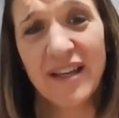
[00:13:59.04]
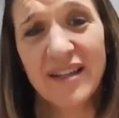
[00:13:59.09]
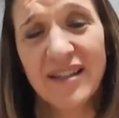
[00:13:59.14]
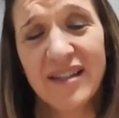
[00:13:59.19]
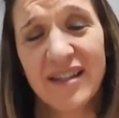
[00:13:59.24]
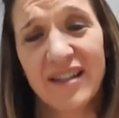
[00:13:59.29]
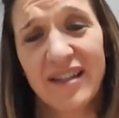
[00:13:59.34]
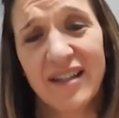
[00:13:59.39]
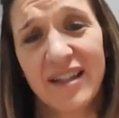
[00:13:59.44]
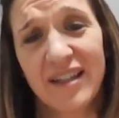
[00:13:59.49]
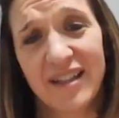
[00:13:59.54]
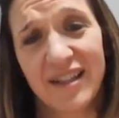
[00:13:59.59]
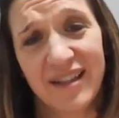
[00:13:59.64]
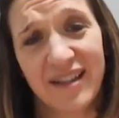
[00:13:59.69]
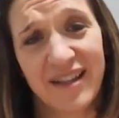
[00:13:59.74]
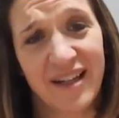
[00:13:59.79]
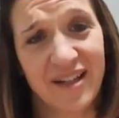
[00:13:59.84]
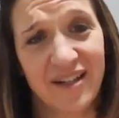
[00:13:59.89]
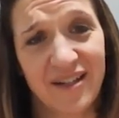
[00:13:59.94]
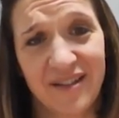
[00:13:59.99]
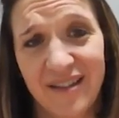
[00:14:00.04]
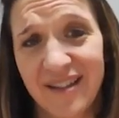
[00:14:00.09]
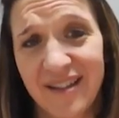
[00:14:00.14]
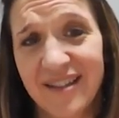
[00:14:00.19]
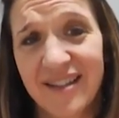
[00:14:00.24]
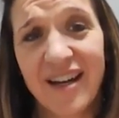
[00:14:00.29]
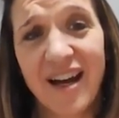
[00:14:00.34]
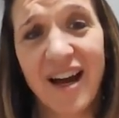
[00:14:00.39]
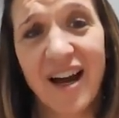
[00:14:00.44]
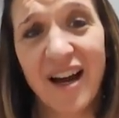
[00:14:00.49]
yeah. is it needed there?
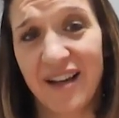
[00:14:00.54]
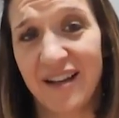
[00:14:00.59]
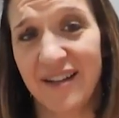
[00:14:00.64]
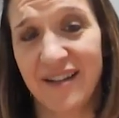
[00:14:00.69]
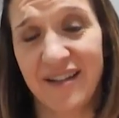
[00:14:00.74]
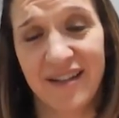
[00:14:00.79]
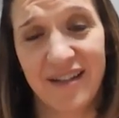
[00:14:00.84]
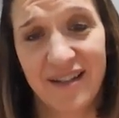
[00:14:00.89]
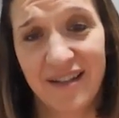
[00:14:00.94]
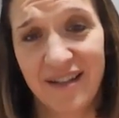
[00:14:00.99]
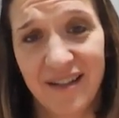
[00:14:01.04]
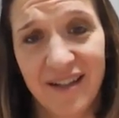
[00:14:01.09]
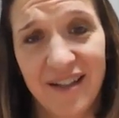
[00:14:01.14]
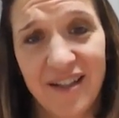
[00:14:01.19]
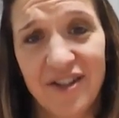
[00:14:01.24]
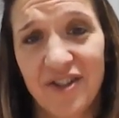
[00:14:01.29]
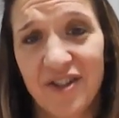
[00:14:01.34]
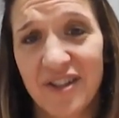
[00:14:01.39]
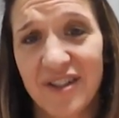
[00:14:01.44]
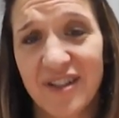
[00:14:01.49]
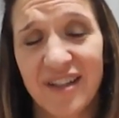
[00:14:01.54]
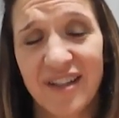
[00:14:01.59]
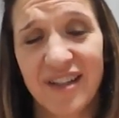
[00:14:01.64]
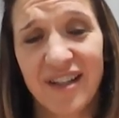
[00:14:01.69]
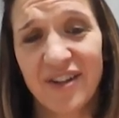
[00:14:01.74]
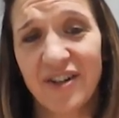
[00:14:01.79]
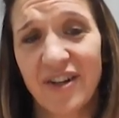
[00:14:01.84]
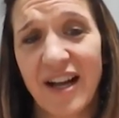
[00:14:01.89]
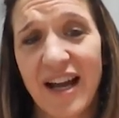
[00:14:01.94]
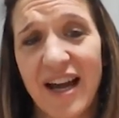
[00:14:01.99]
It's not. It's just right.
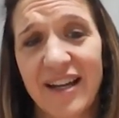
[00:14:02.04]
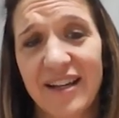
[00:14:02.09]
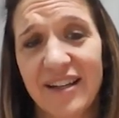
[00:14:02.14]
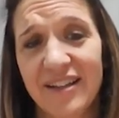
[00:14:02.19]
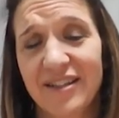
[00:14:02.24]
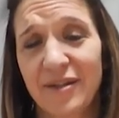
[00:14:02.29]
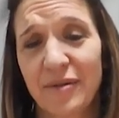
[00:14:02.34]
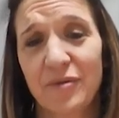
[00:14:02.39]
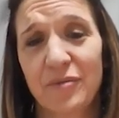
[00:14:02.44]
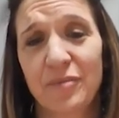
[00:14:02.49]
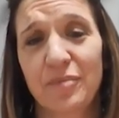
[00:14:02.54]
another added to